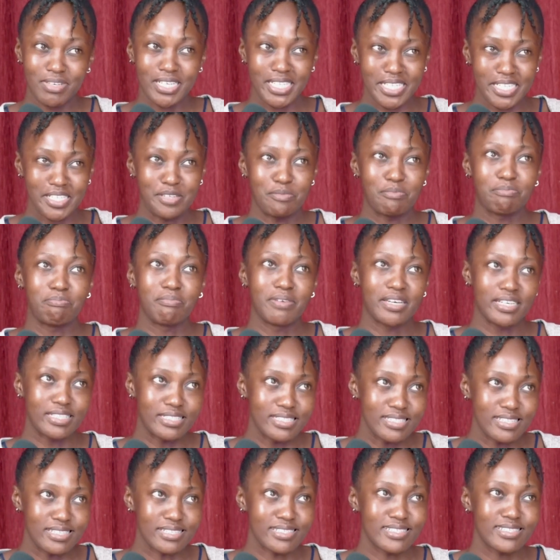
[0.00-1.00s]
many
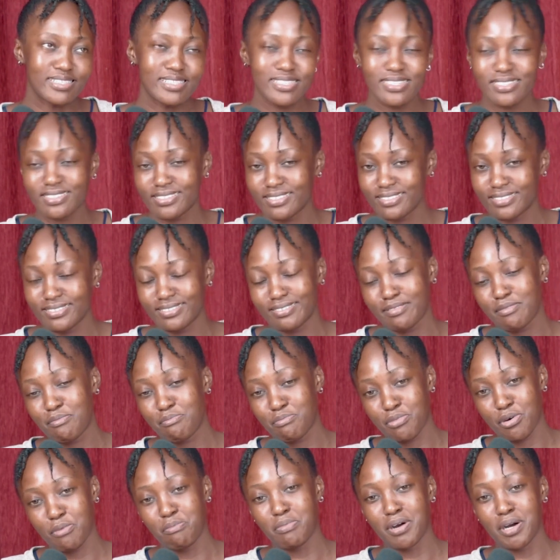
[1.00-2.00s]
debates that
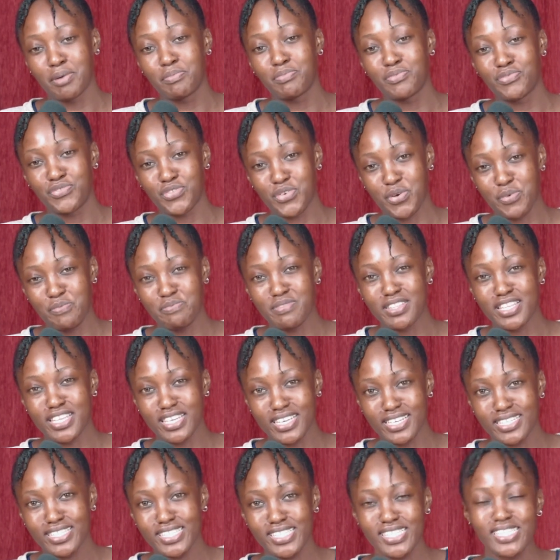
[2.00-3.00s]
pop up from
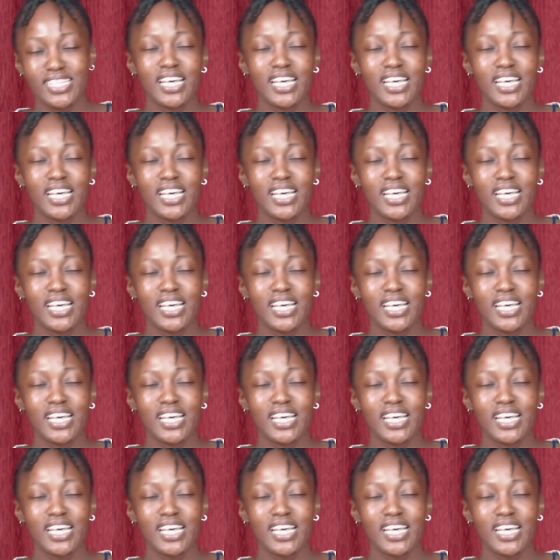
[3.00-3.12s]
this.